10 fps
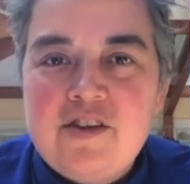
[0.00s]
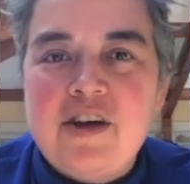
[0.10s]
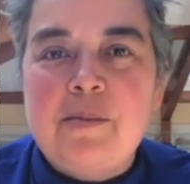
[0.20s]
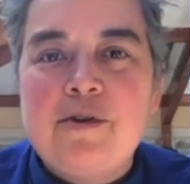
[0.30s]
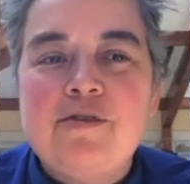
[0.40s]

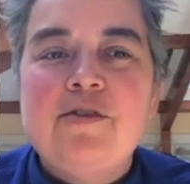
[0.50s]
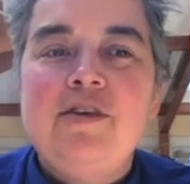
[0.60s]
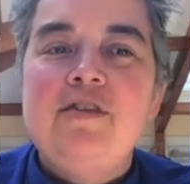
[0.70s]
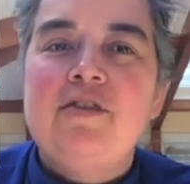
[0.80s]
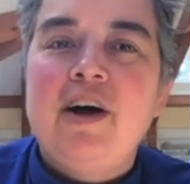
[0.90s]
chapter
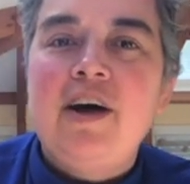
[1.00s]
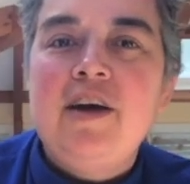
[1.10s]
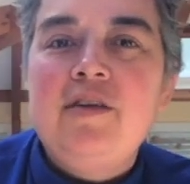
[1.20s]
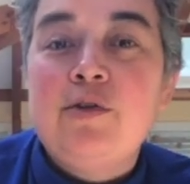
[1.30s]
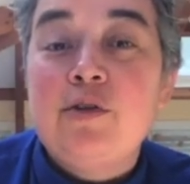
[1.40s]

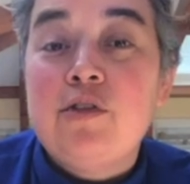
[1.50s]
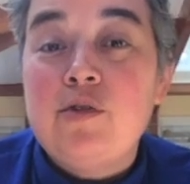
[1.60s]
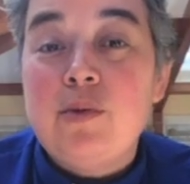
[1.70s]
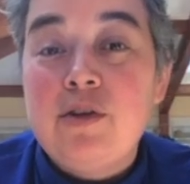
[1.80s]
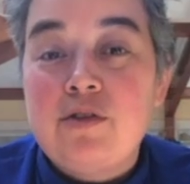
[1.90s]
55, verses
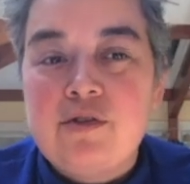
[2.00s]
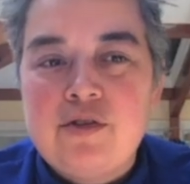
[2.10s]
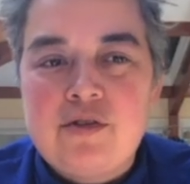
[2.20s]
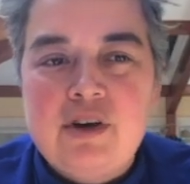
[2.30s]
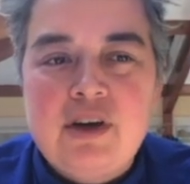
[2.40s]
1 through
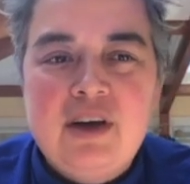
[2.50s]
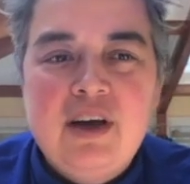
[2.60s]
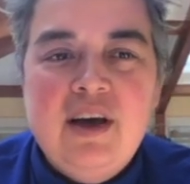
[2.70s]
3.